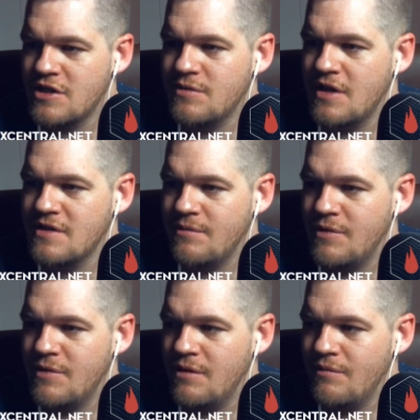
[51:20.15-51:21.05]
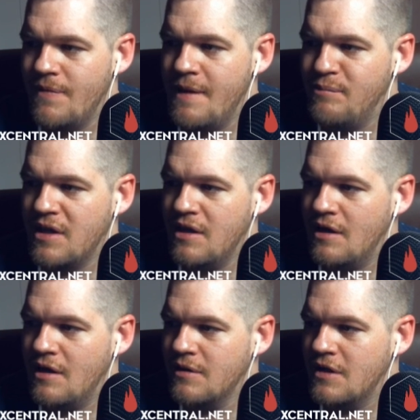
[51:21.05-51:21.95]
just because I'm being
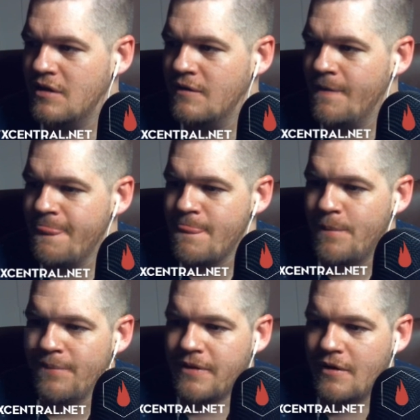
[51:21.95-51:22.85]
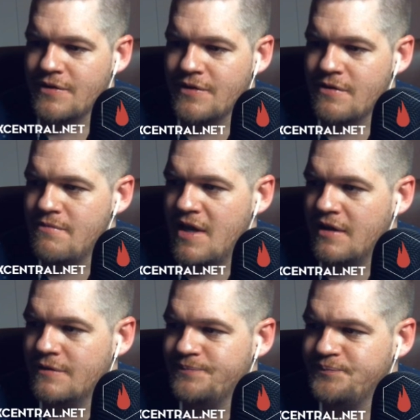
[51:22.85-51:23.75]
nitpicky, I'm going to also
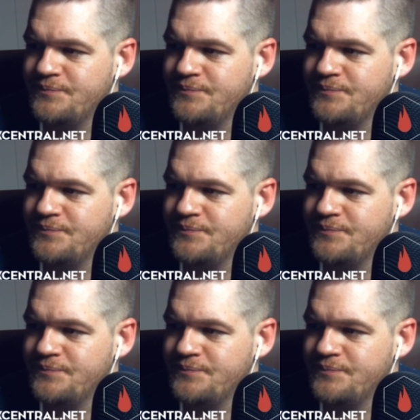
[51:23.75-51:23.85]
make